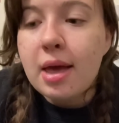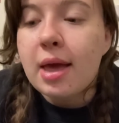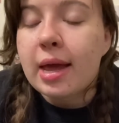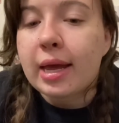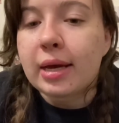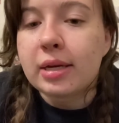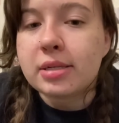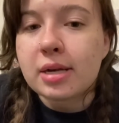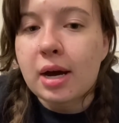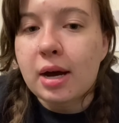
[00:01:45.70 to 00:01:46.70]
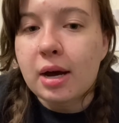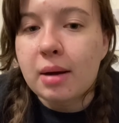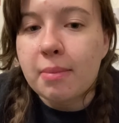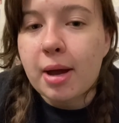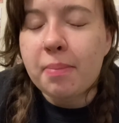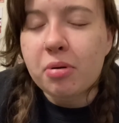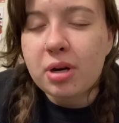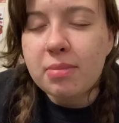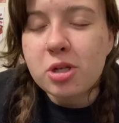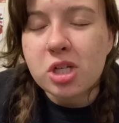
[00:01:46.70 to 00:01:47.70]
And I pretty
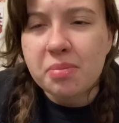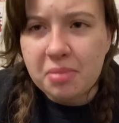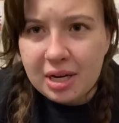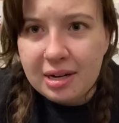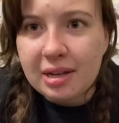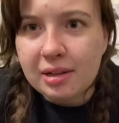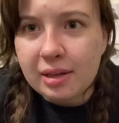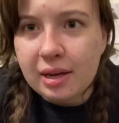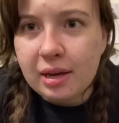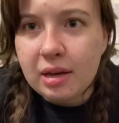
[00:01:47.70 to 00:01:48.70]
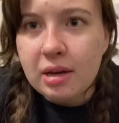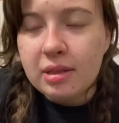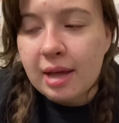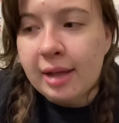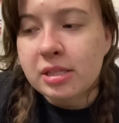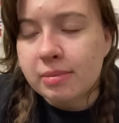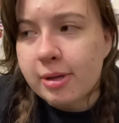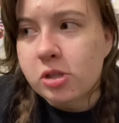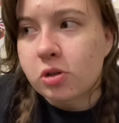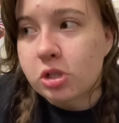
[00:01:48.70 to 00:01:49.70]
much immediately that
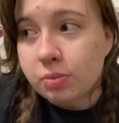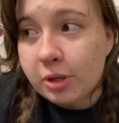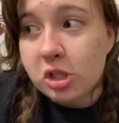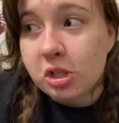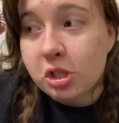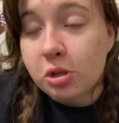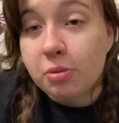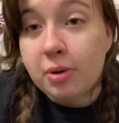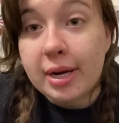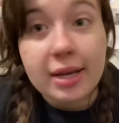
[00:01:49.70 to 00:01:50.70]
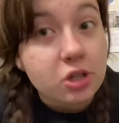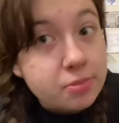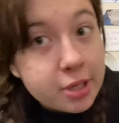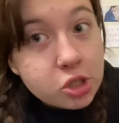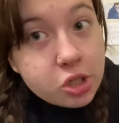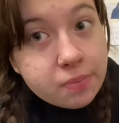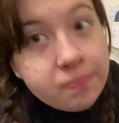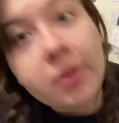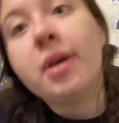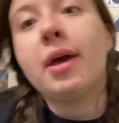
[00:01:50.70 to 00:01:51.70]
semester switched to an English major,
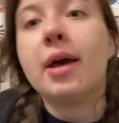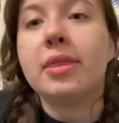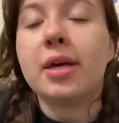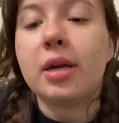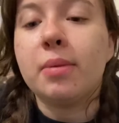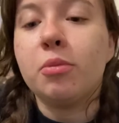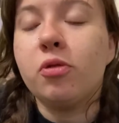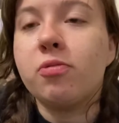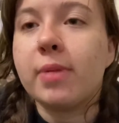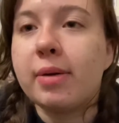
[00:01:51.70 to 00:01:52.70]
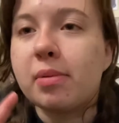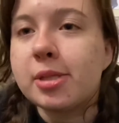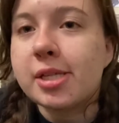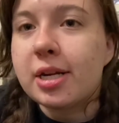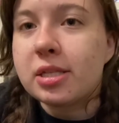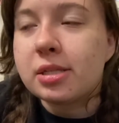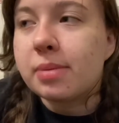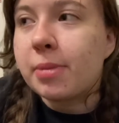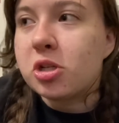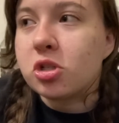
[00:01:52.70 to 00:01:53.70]
and then moved my women's studies
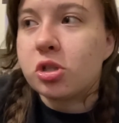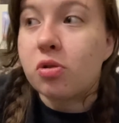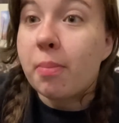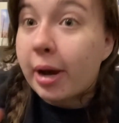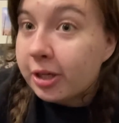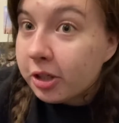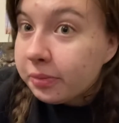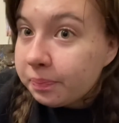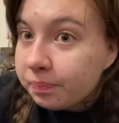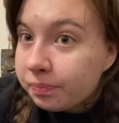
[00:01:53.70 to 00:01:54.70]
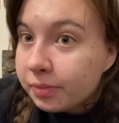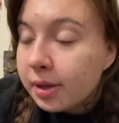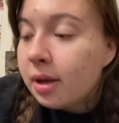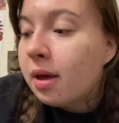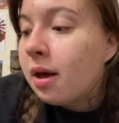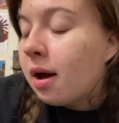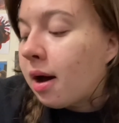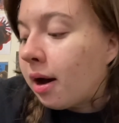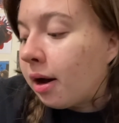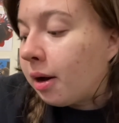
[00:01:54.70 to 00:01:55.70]
major to a minor.
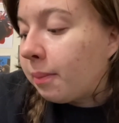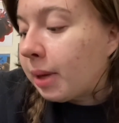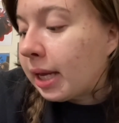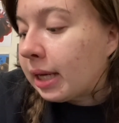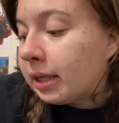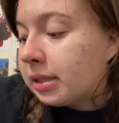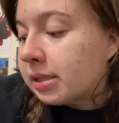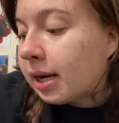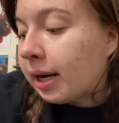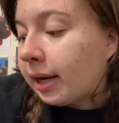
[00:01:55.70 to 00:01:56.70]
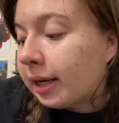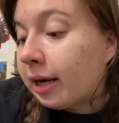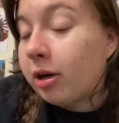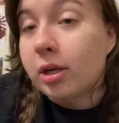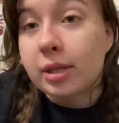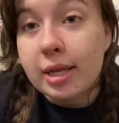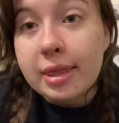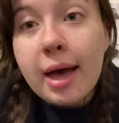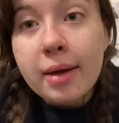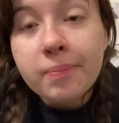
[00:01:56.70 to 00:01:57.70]
And I carried on like
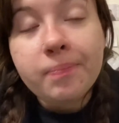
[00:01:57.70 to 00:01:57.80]
that.